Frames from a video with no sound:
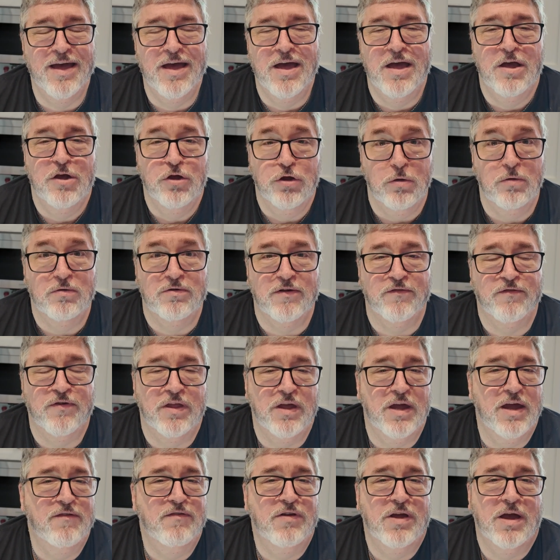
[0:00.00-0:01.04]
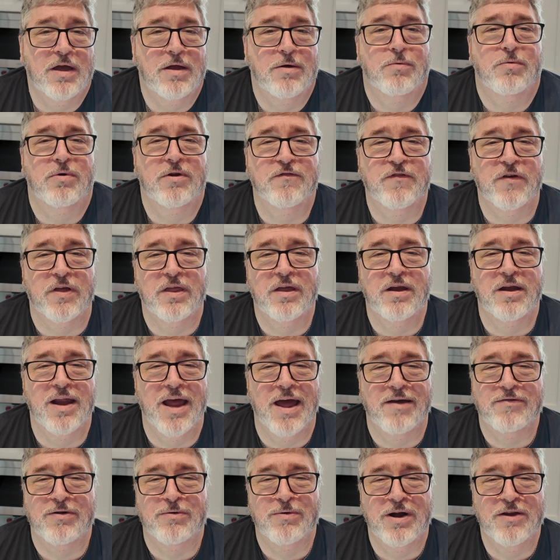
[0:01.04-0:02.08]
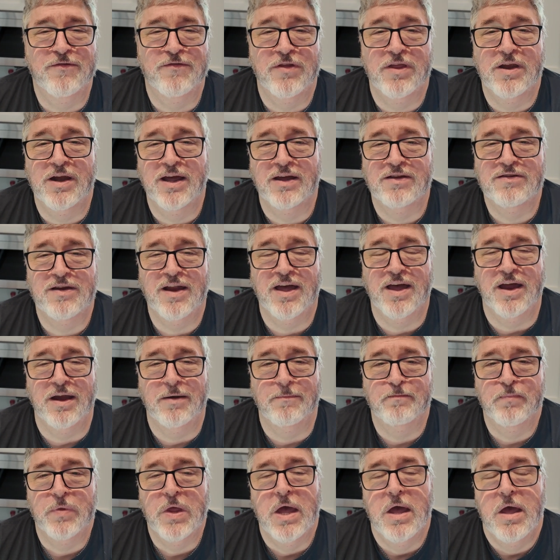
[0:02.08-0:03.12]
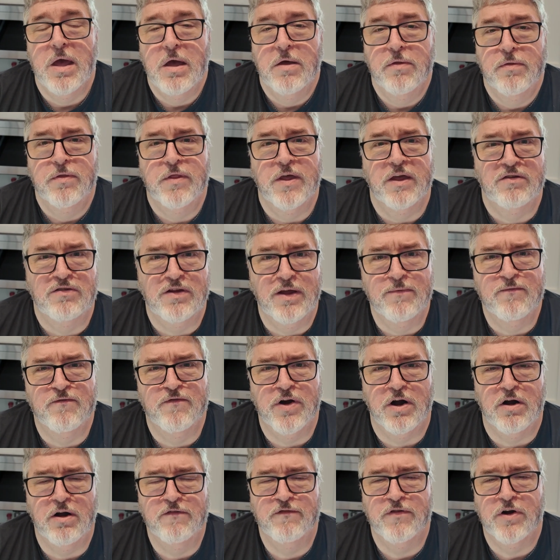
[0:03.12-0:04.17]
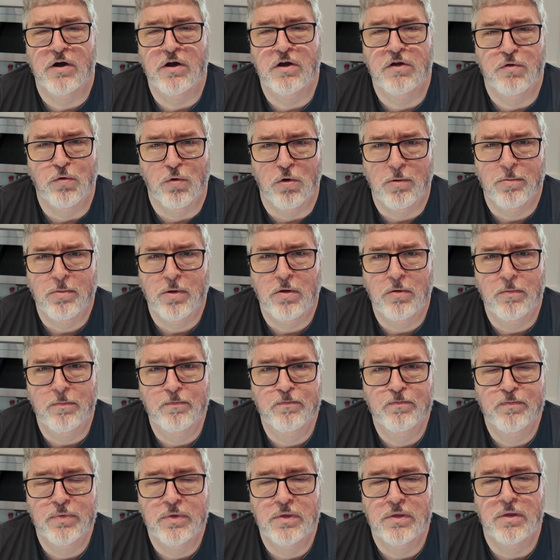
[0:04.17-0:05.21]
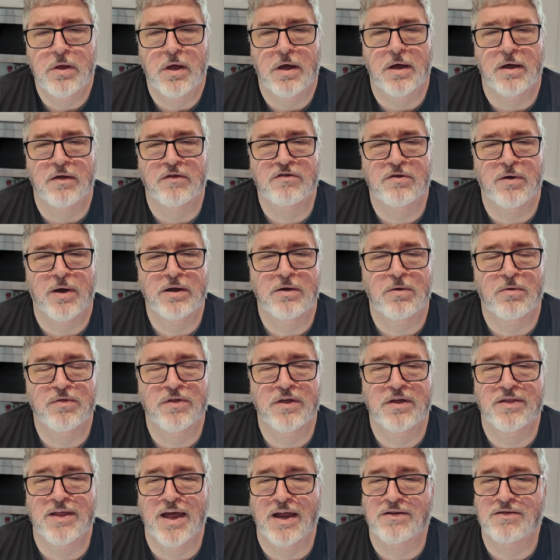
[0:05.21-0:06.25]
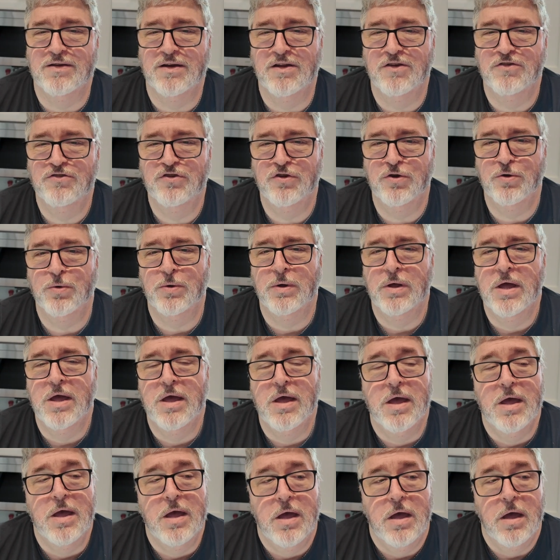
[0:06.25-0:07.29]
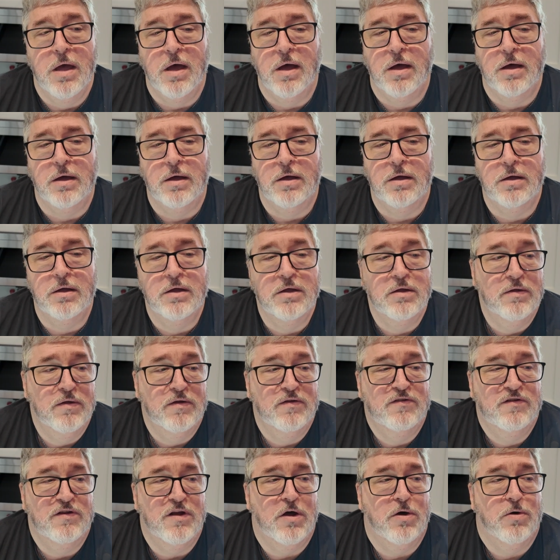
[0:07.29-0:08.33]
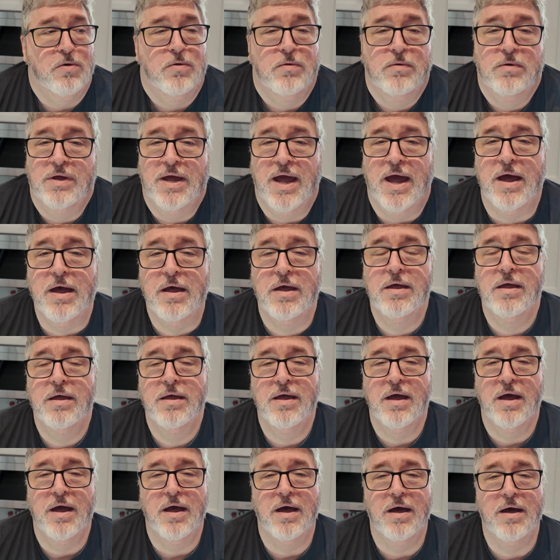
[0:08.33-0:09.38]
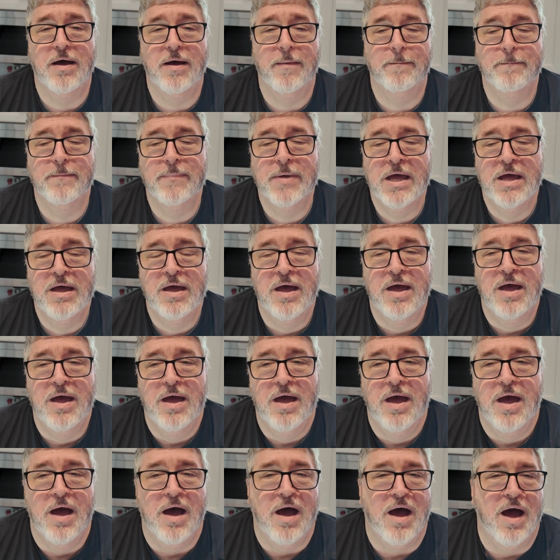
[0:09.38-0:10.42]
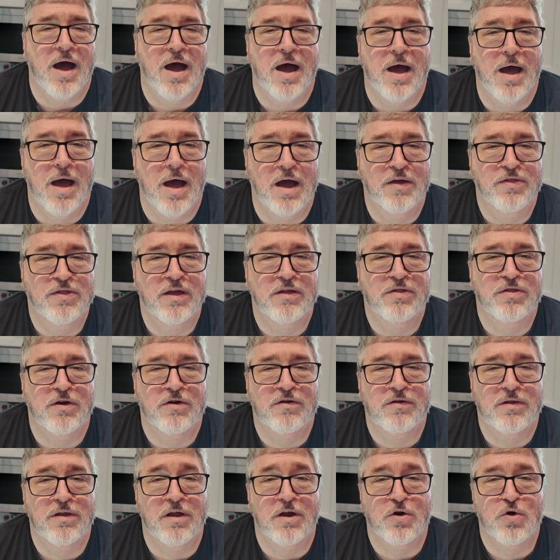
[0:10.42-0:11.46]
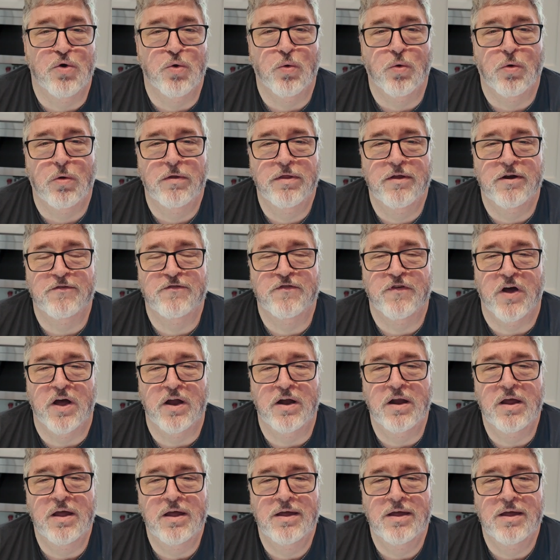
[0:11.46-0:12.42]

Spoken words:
use it for the evening and refill it and have it ready for the next night. They seem very, very durable. So I don't think that's an issue. So yeah, I think they're cool, they're fun,